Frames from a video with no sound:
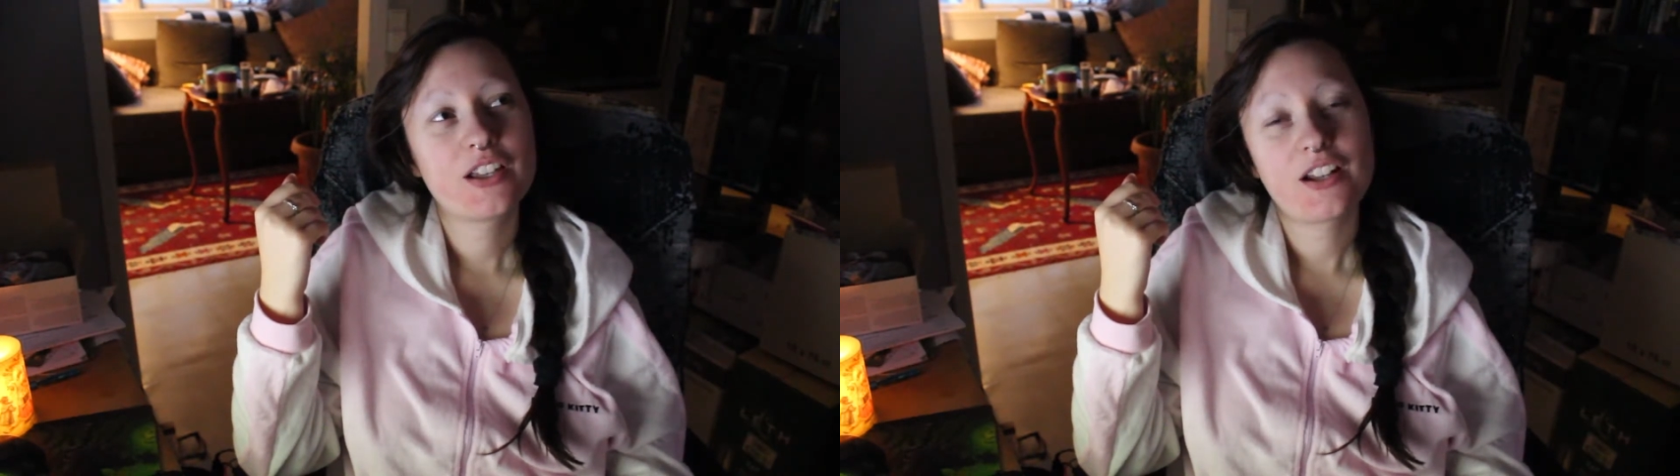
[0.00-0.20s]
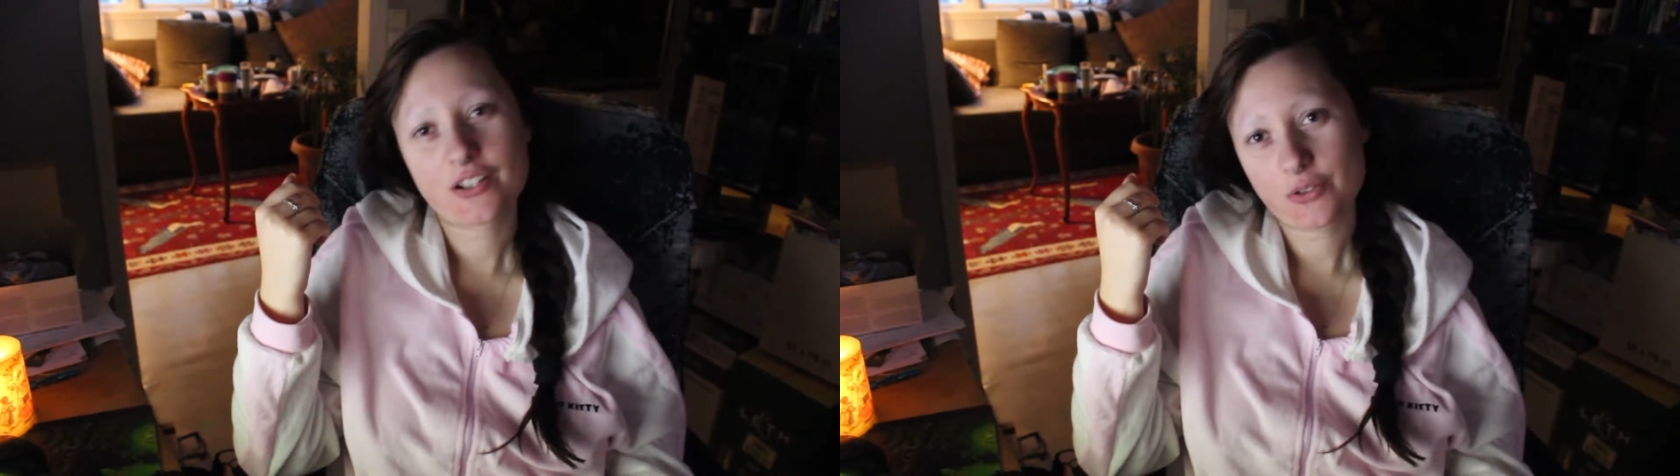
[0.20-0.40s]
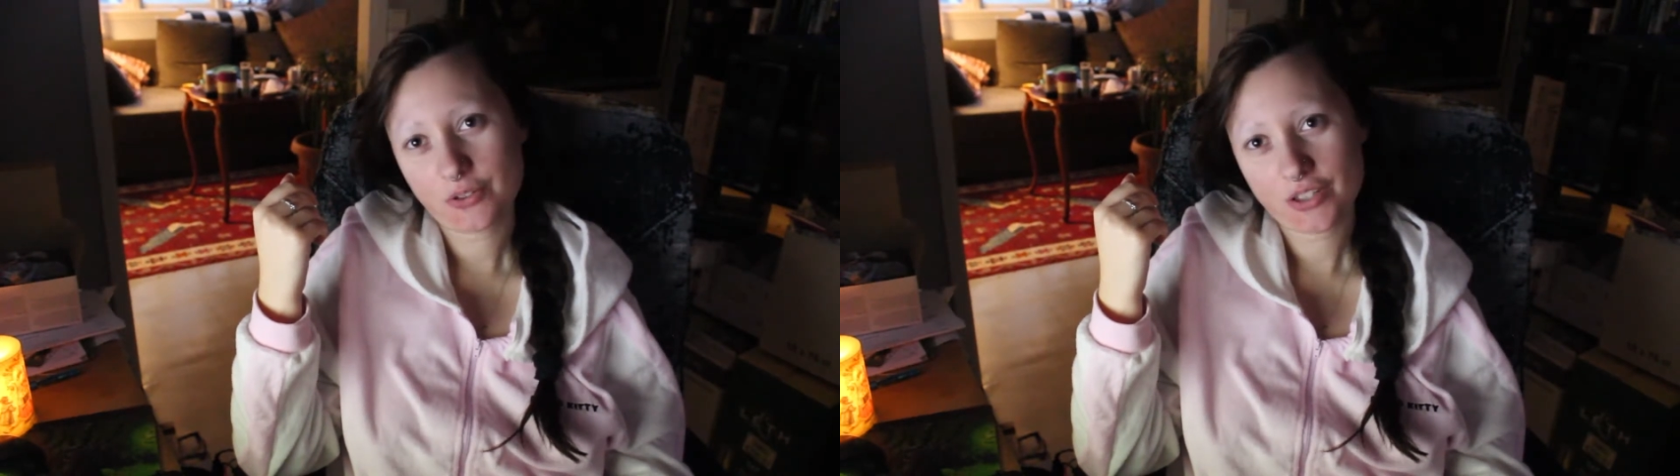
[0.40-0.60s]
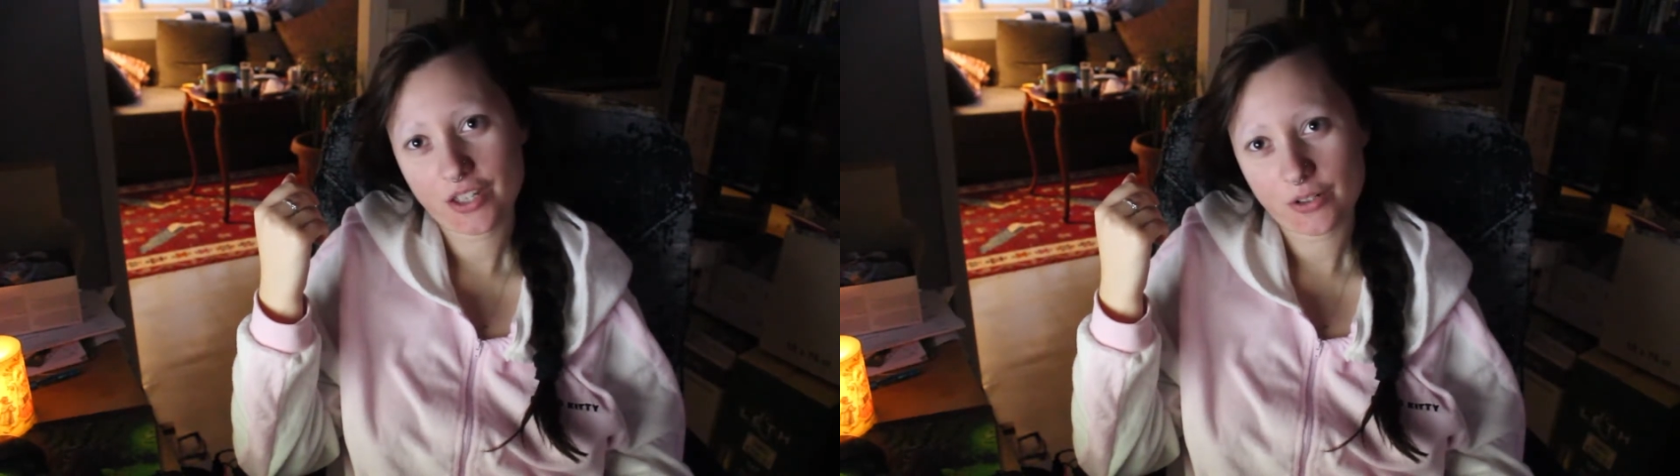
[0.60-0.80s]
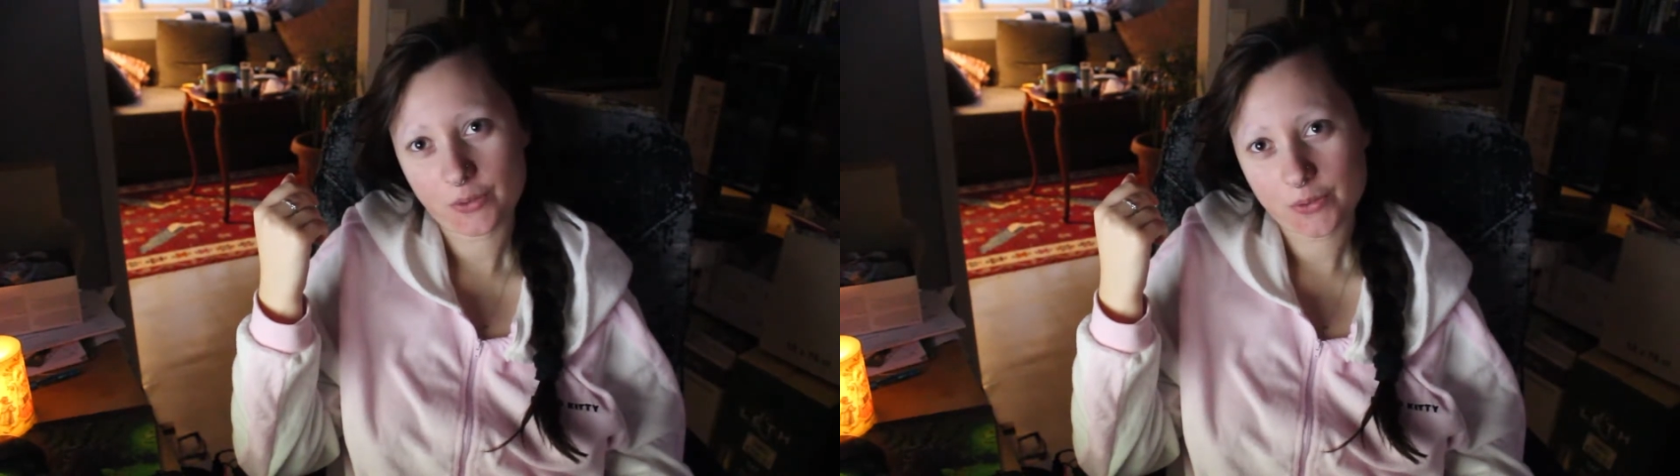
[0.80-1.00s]
little
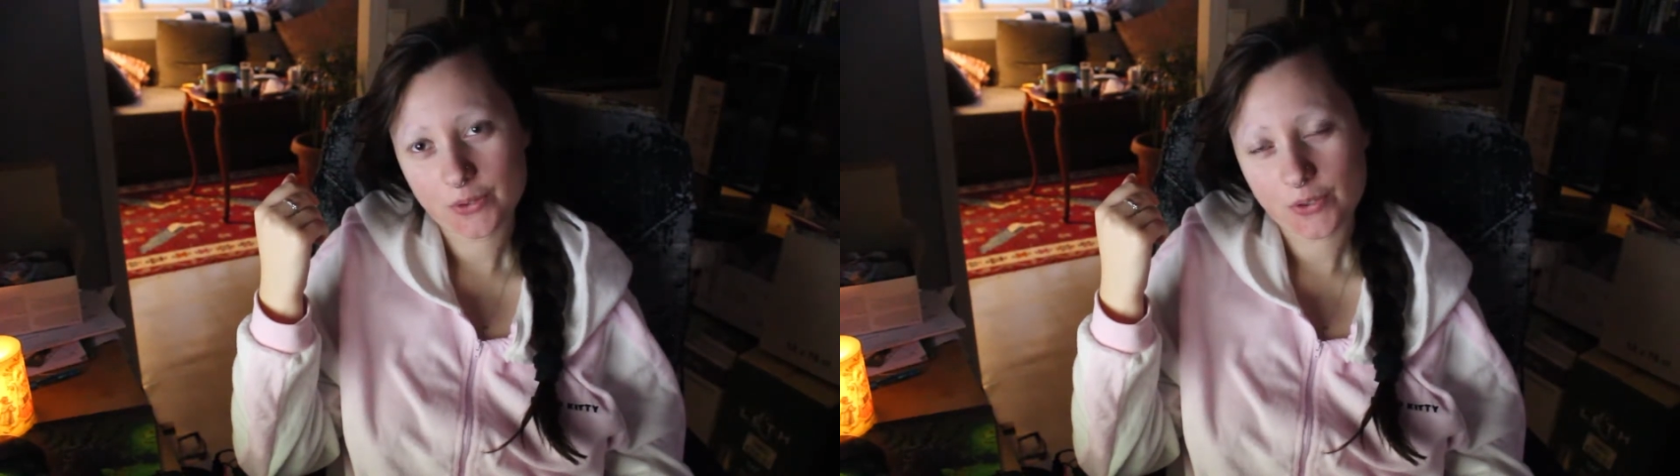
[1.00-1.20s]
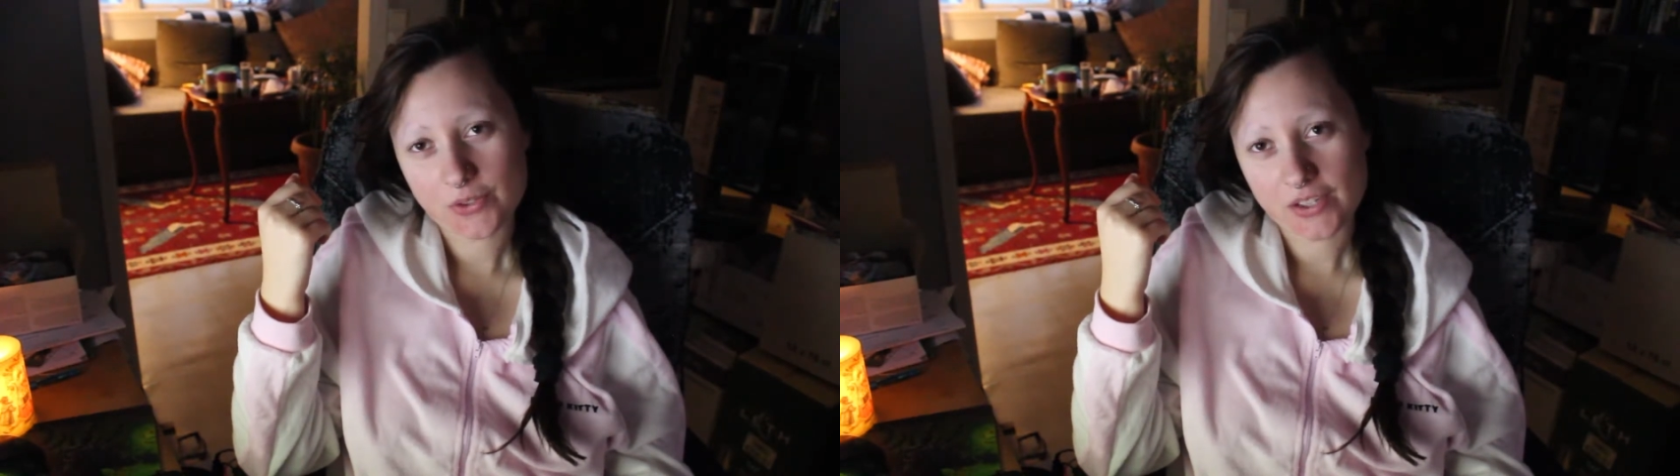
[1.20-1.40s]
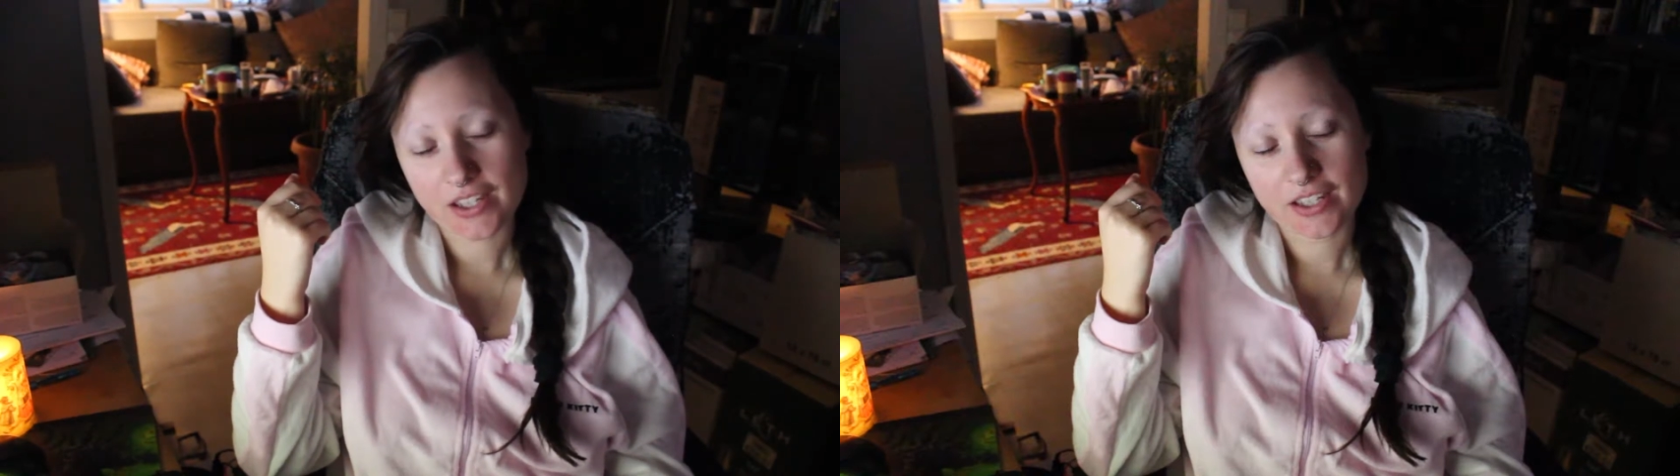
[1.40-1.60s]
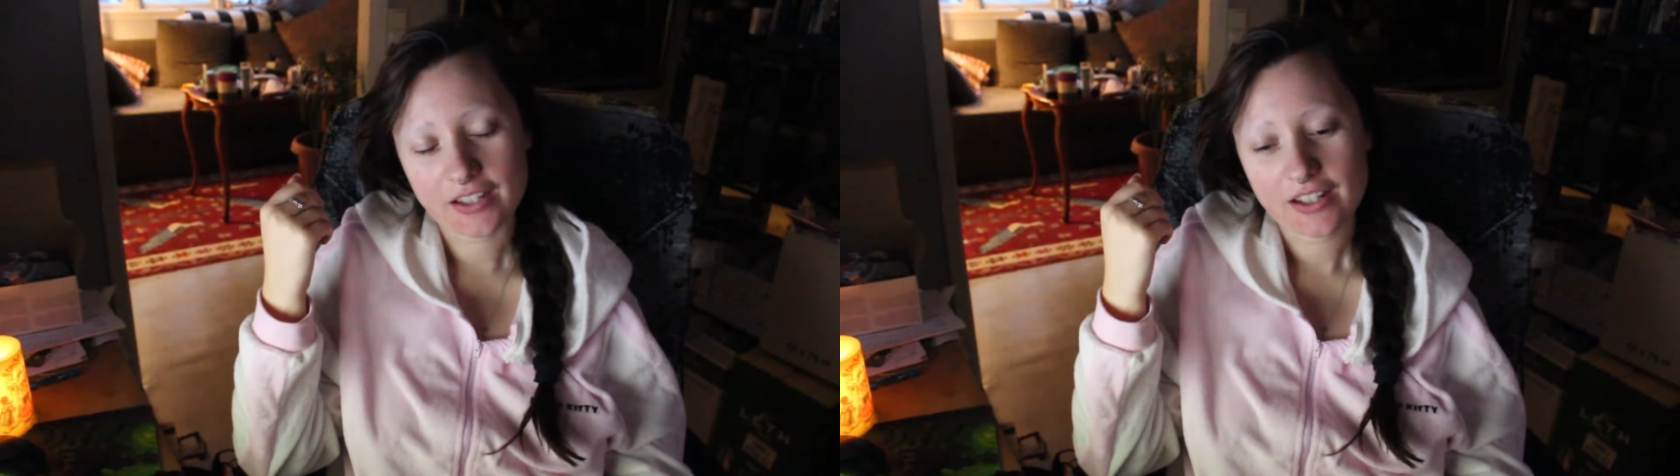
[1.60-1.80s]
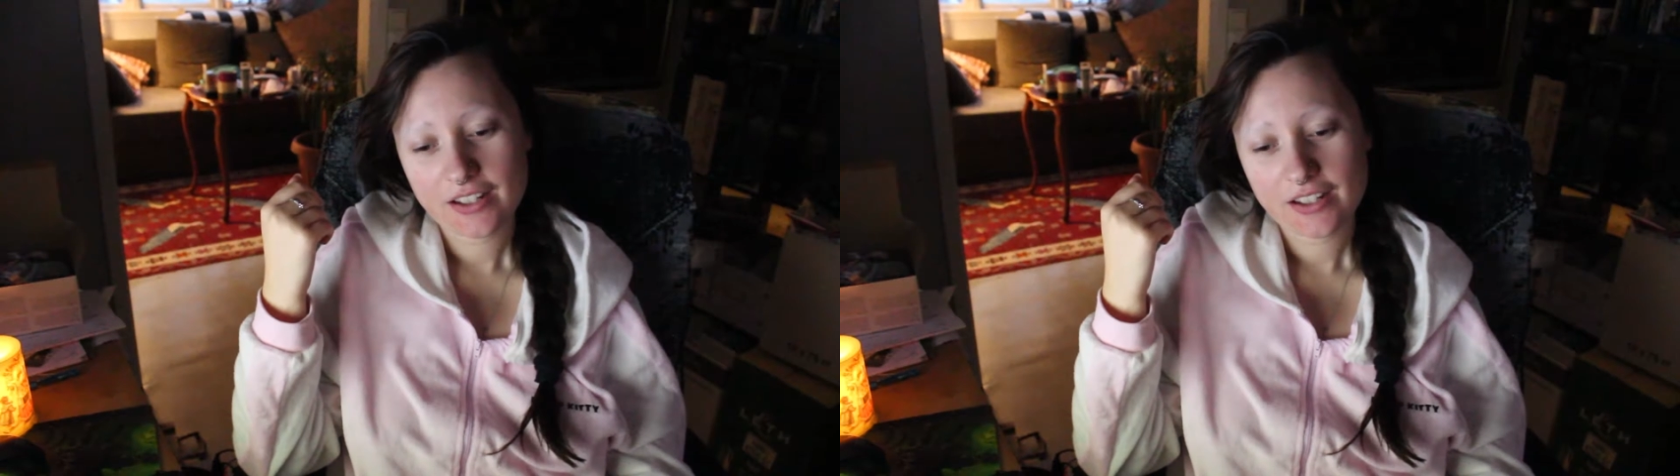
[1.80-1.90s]
girls who sing